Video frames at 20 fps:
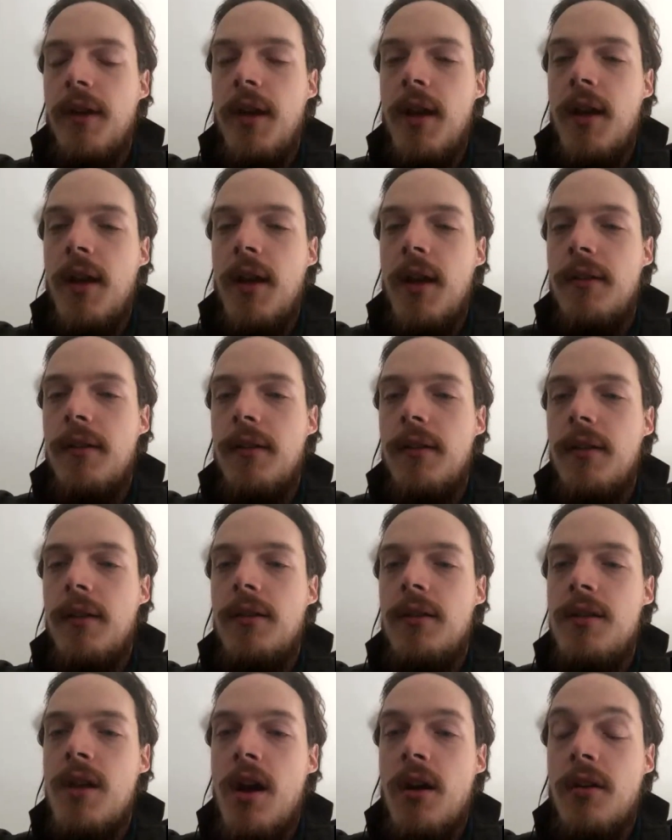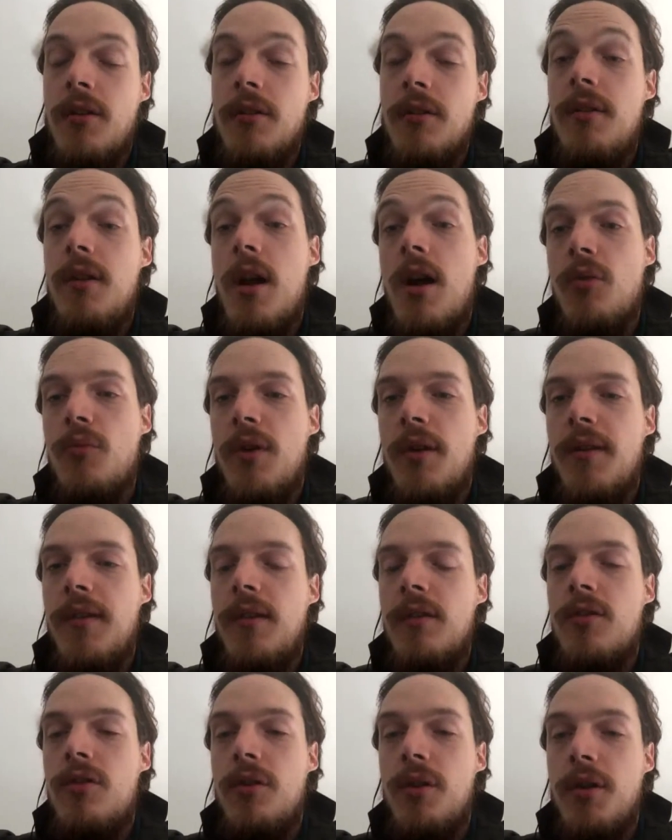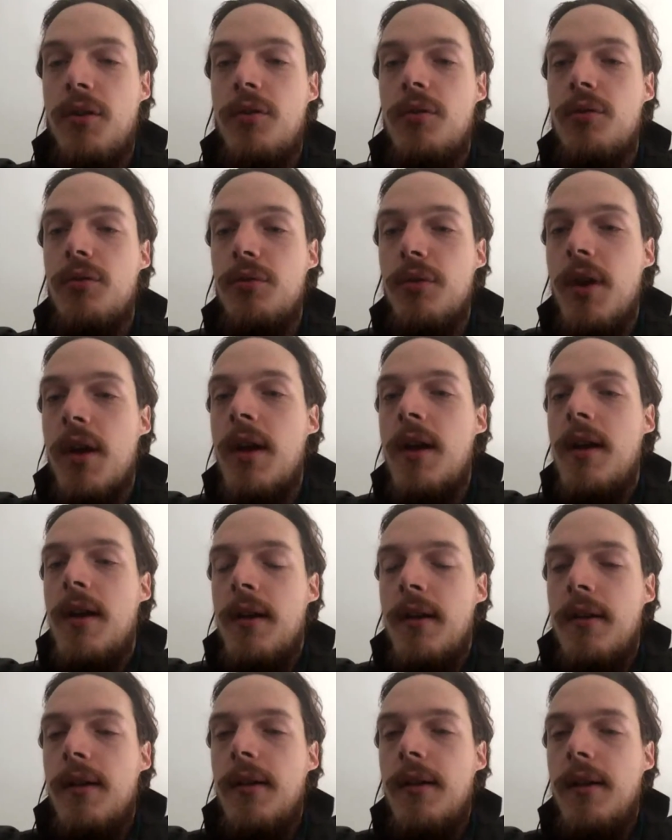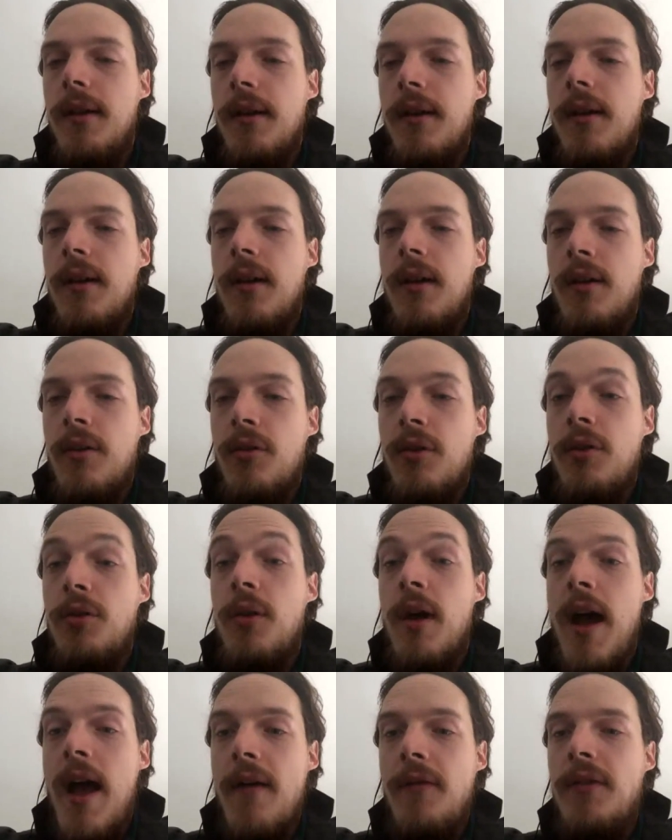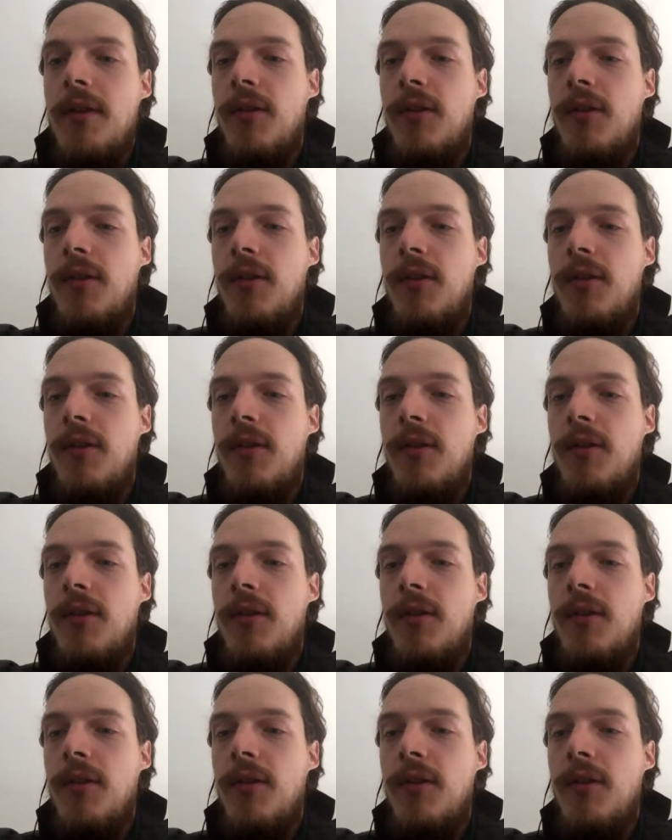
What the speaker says: and the young ones are going to have to